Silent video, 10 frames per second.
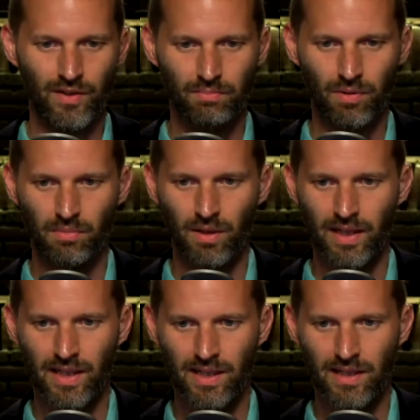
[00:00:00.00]
Probably, I
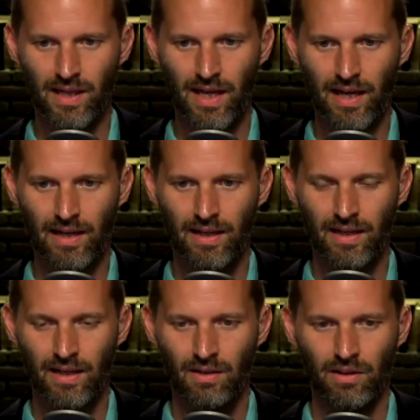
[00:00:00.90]
guess not.
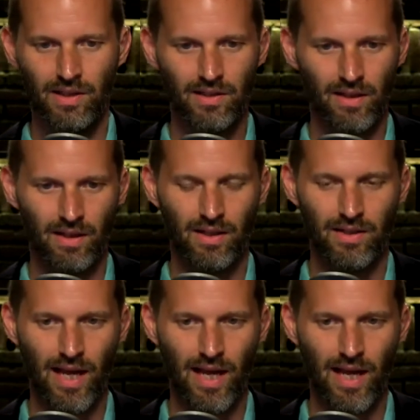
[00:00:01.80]
Let's see. Because if that,